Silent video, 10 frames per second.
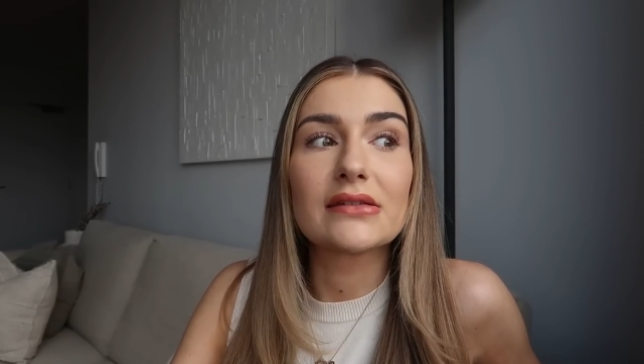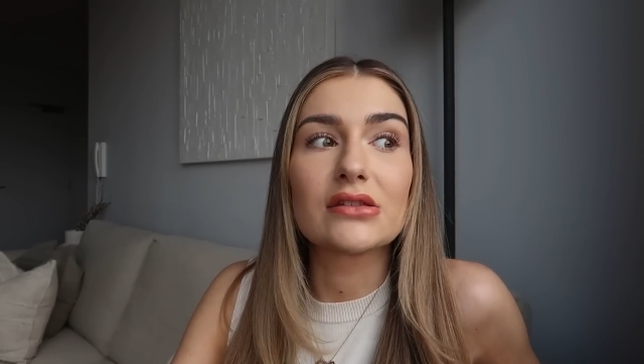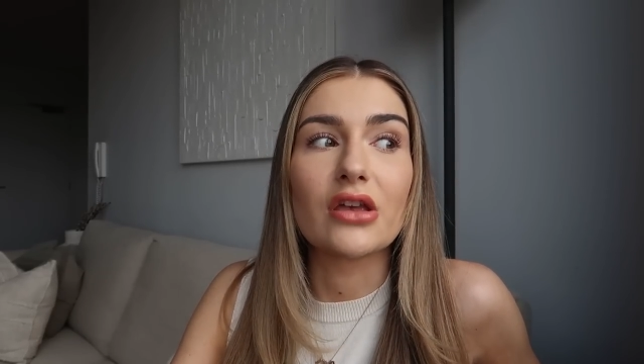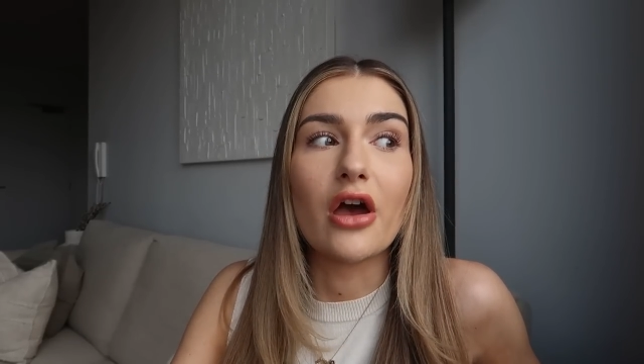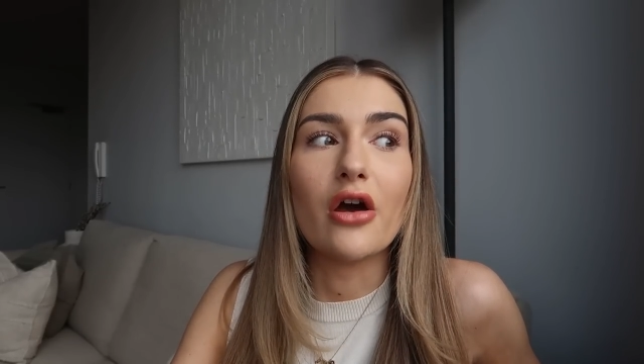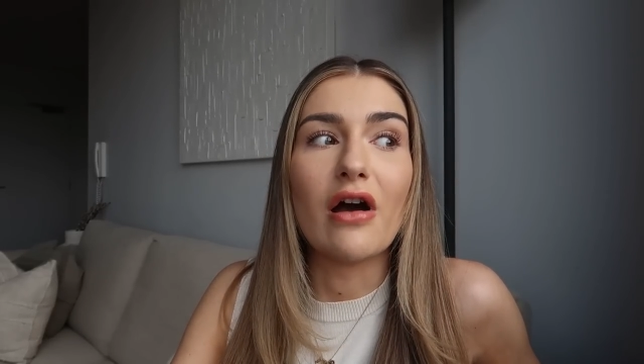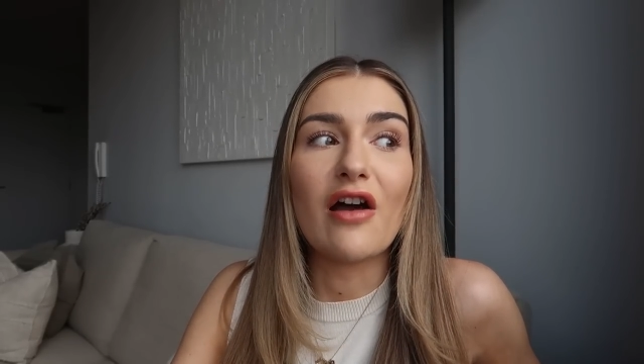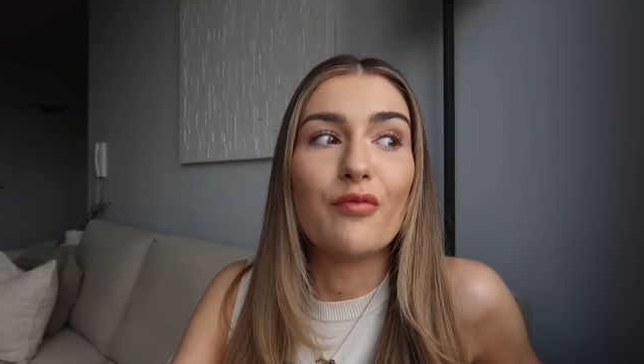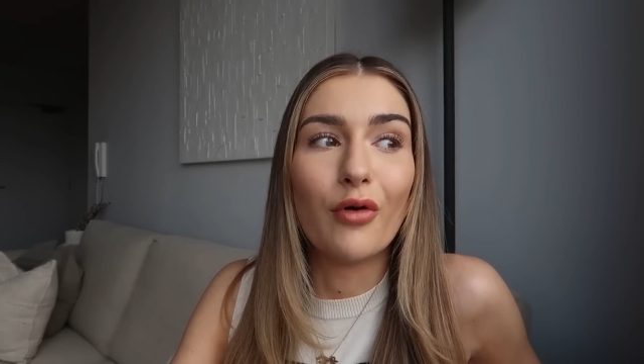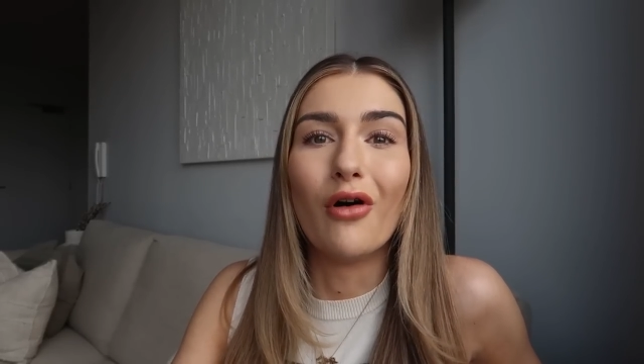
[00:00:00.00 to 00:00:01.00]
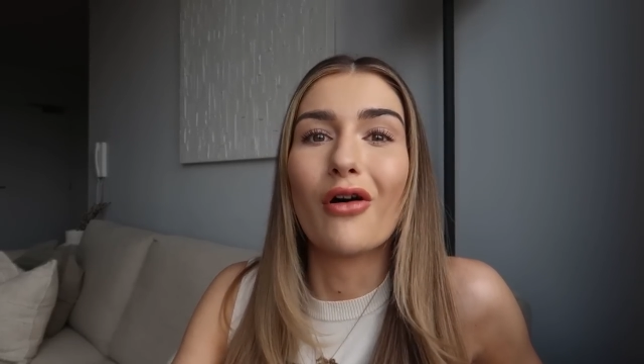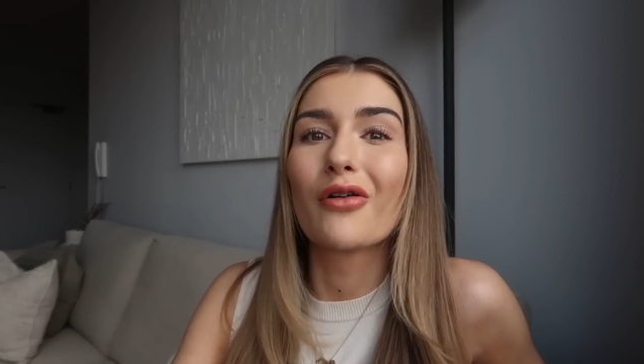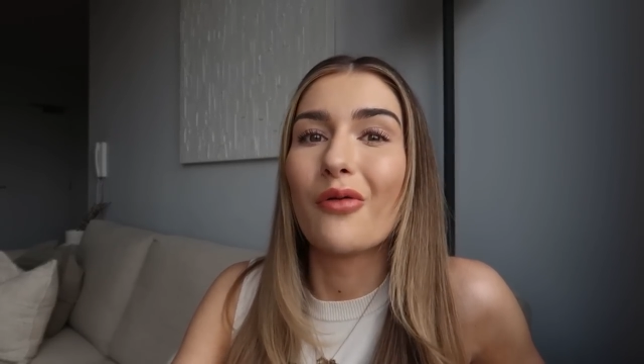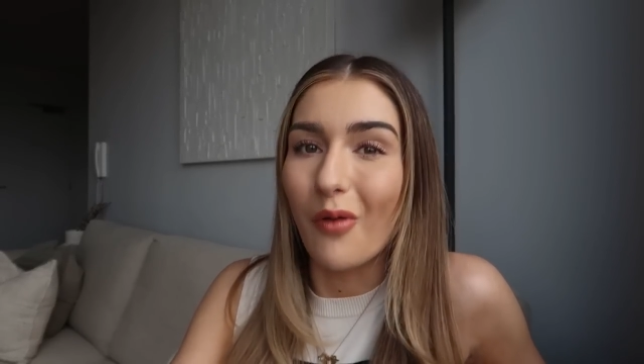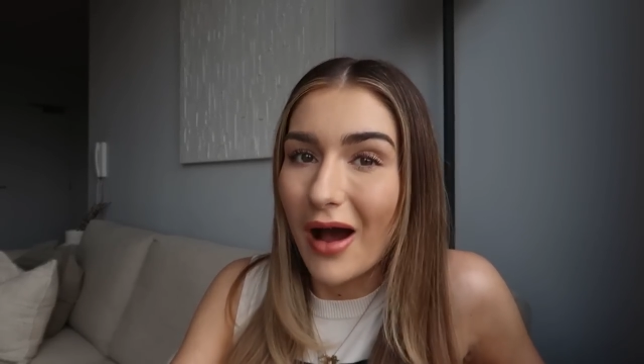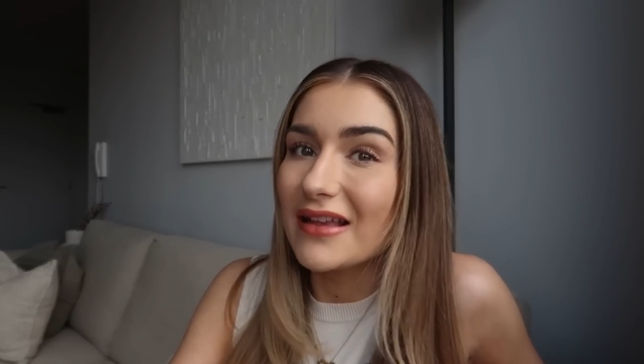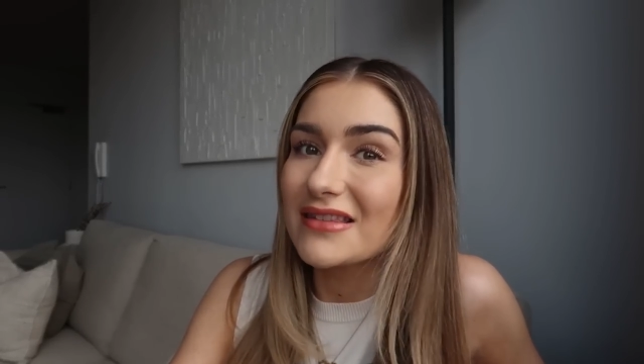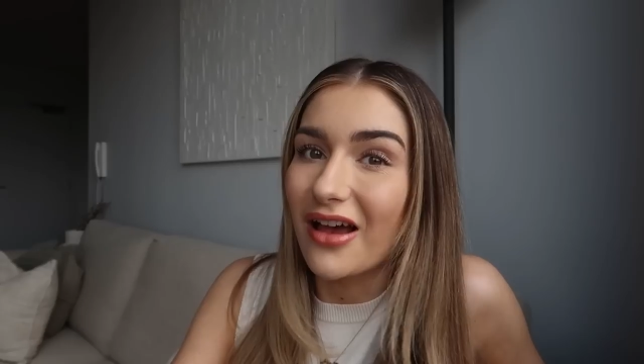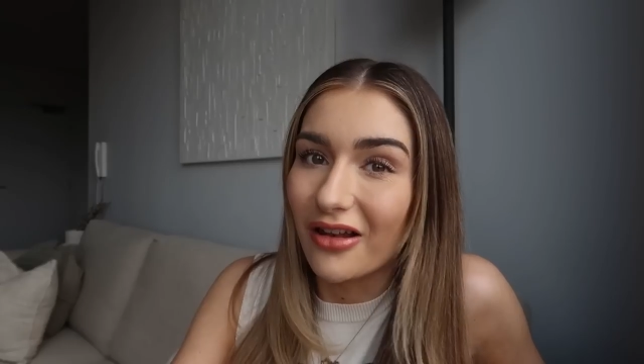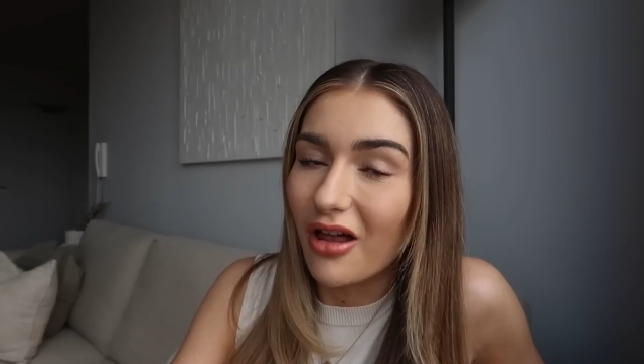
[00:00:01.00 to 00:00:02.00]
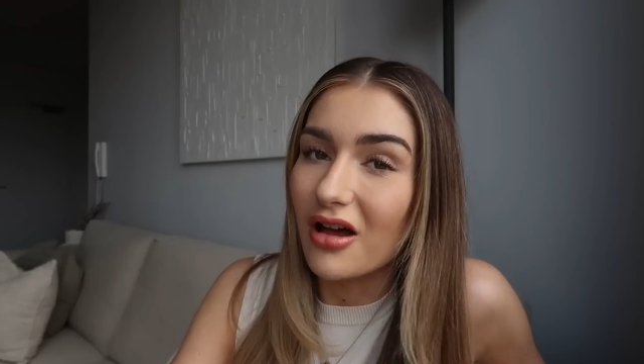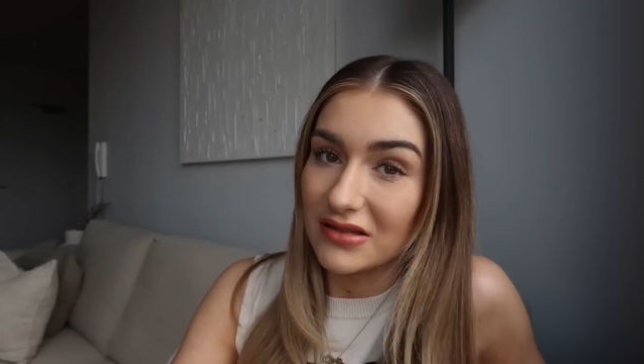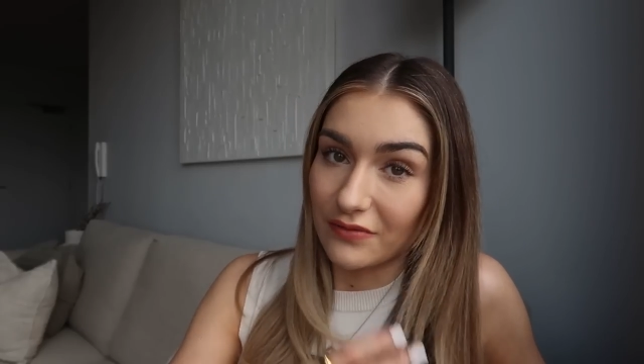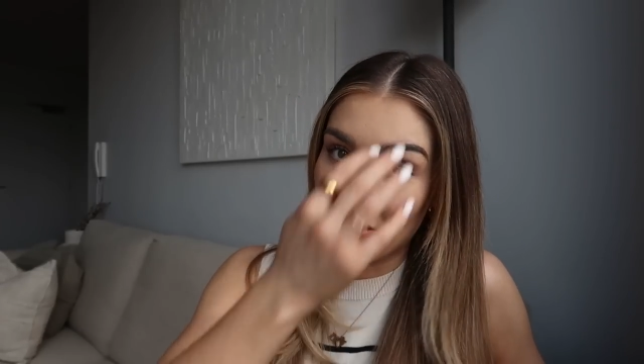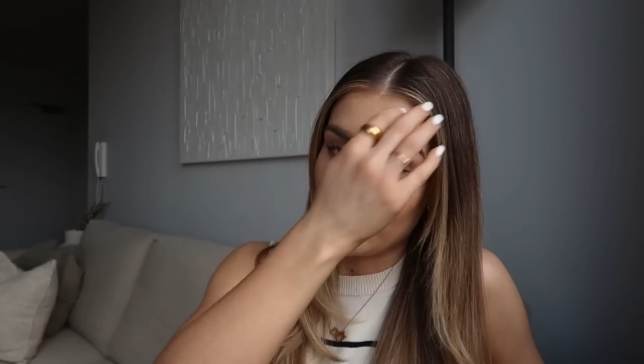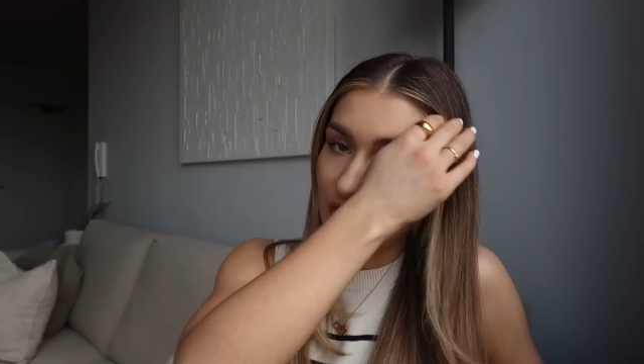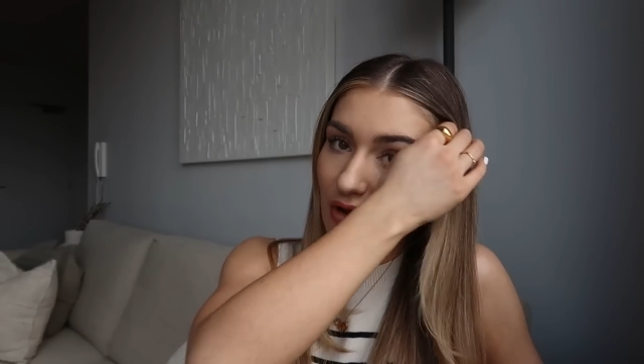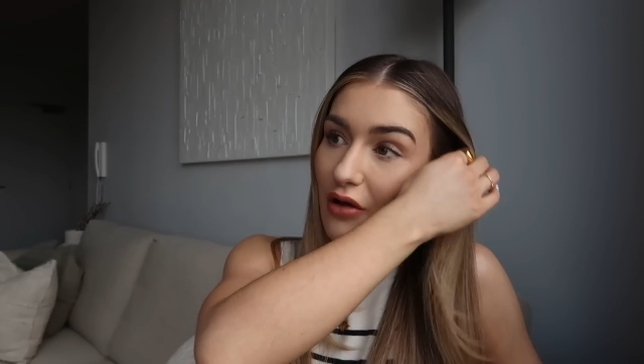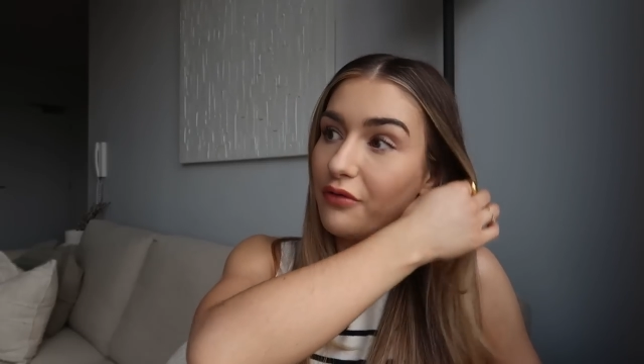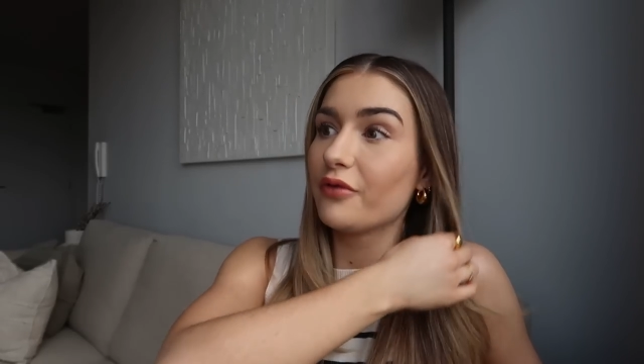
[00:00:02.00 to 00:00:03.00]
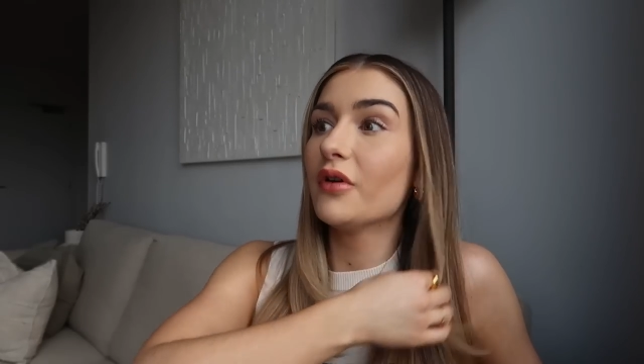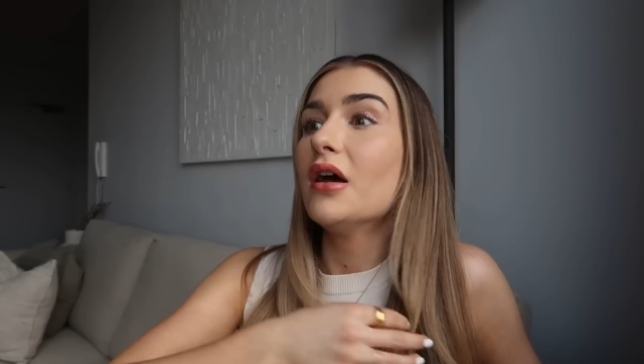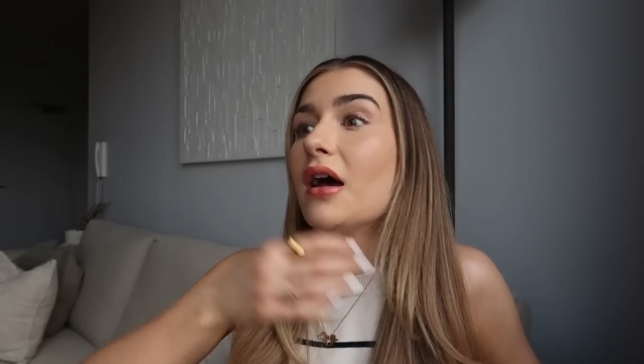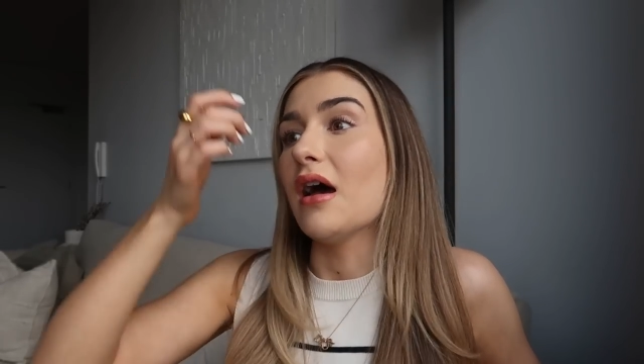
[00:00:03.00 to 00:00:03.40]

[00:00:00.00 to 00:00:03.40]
so I've bought quite a lot of new stuff.